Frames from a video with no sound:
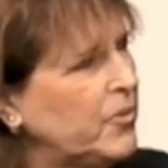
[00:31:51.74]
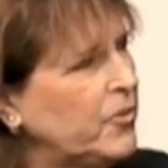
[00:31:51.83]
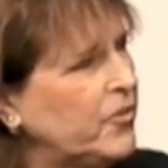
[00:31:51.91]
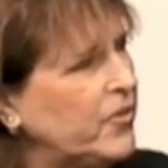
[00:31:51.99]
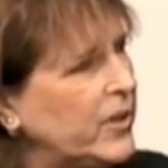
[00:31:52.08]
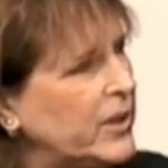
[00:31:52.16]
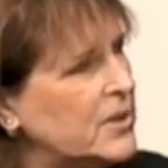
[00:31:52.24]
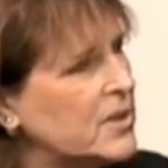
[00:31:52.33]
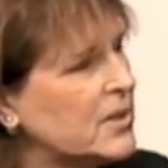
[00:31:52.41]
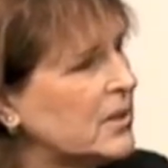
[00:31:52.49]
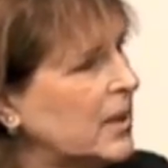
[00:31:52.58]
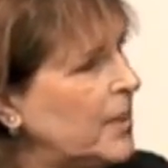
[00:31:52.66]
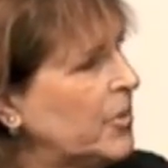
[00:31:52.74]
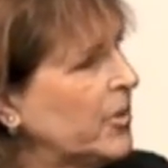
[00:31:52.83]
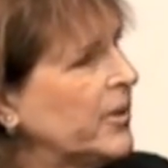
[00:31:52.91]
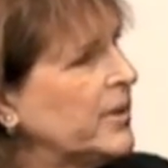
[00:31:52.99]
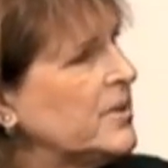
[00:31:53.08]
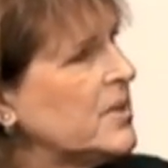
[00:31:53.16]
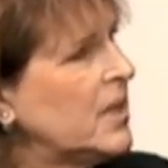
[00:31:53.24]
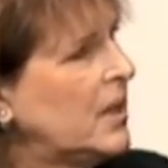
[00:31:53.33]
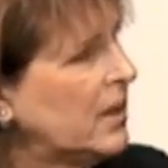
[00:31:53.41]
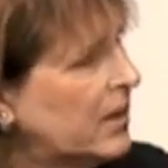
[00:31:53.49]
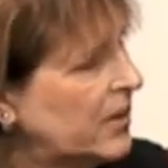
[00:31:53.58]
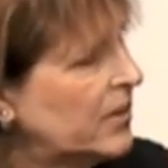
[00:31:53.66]
feed celebrities
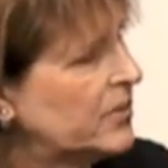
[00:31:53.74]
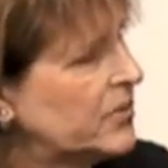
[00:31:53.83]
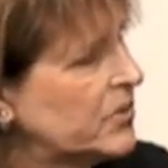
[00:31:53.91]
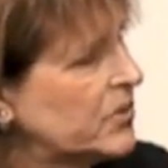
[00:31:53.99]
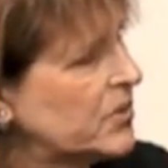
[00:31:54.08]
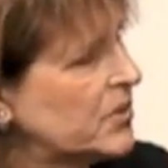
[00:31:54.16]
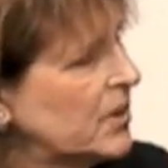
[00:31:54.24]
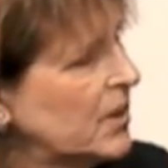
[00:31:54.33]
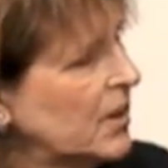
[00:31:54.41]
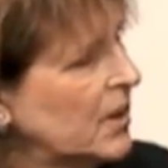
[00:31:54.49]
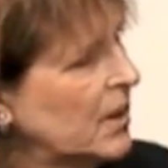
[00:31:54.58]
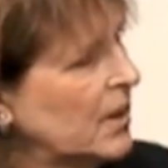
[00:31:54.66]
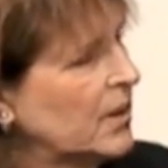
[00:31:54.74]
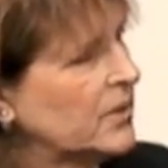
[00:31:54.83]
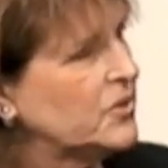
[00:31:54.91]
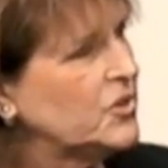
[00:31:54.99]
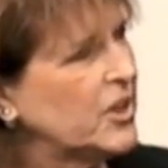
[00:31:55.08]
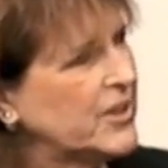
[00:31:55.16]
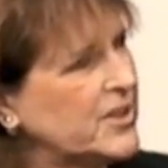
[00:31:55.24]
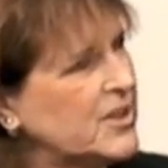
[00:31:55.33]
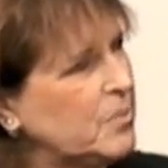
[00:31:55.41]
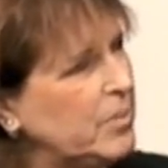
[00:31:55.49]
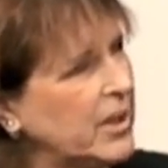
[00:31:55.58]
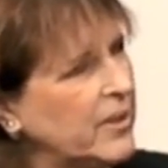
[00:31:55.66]
egos just
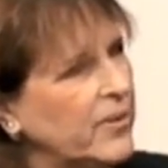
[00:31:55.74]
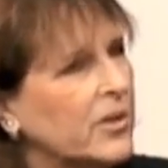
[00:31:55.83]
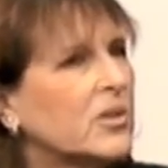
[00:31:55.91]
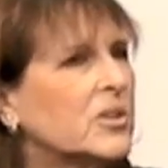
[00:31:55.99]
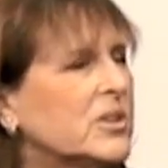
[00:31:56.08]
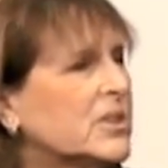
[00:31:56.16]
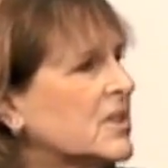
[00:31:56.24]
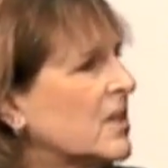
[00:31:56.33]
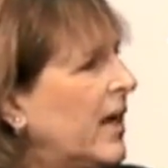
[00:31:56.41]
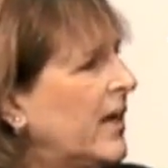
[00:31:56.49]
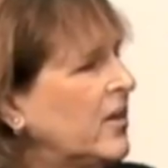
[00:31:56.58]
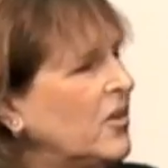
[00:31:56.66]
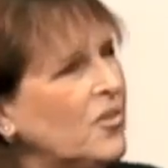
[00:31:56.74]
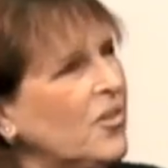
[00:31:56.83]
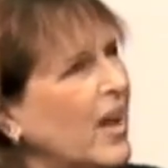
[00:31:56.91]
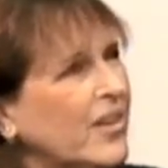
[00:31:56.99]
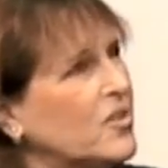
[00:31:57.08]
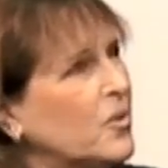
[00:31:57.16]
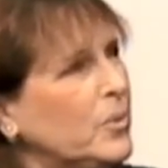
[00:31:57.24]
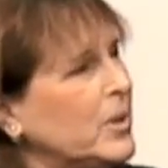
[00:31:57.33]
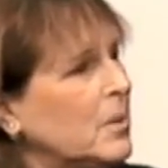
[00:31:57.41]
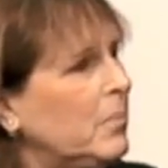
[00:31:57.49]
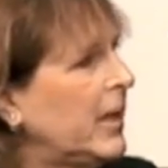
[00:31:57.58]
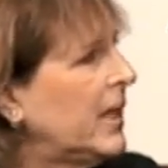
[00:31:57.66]
to be on their good side, and you're not doing
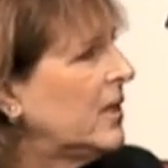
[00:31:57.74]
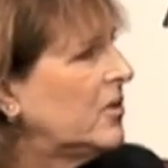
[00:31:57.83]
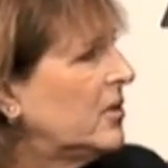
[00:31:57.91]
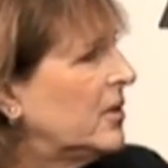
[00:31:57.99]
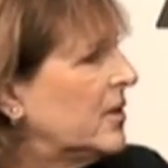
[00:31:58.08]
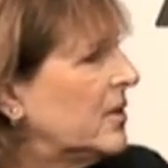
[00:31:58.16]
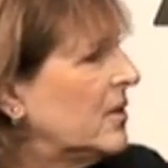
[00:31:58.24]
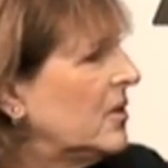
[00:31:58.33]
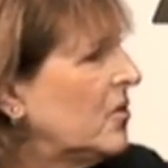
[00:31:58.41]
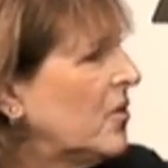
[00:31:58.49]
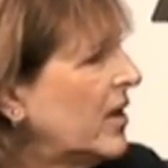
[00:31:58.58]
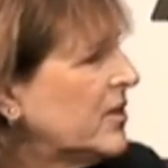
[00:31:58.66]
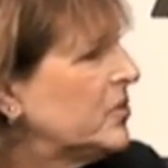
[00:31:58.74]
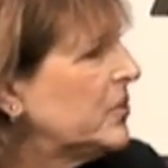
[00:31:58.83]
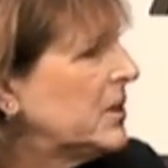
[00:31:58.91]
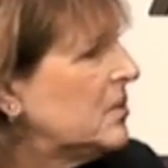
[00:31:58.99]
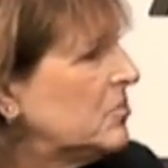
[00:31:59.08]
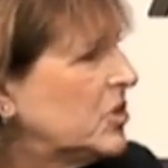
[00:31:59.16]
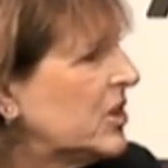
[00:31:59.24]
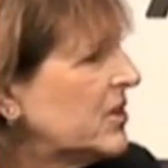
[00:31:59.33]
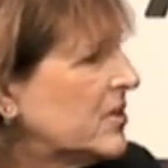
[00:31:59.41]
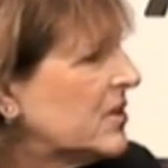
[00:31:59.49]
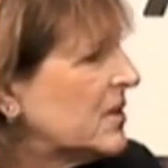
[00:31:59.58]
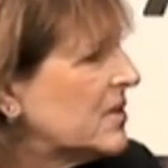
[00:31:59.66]
them any good. You're not doing them
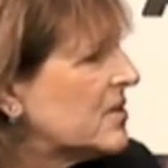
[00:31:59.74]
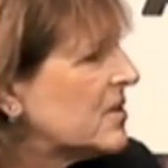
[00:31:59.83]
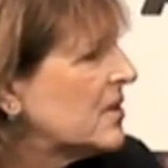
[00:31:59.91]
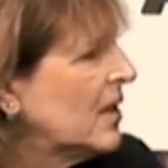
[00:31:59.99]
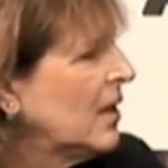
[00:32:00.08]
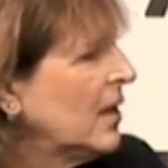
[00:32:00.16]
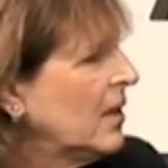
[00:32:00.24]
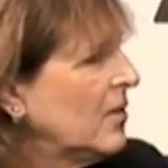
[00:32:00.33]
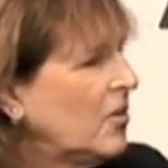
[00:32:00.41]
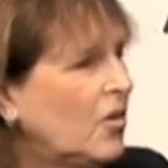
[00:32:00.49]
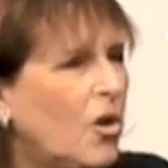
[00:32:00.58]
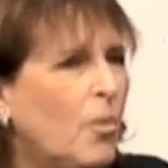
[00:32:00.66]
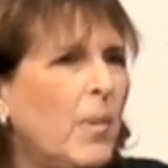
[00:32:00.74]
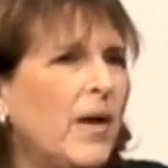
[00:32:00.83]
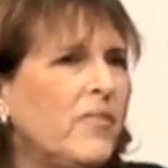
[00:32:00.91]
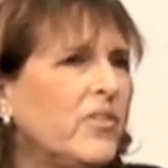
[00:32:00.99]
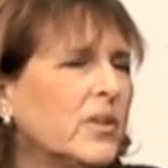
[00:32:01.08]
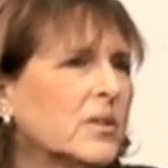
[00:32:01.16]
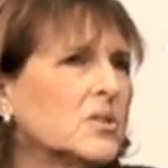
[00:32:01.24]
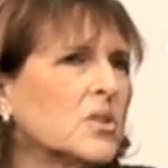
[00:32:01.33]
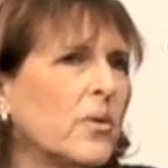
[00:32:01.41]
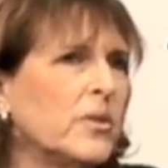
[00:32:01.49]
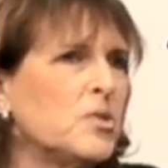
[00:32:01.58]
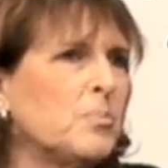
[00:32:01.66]
justice. No. My feeling's
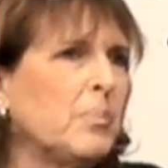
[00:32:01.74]
always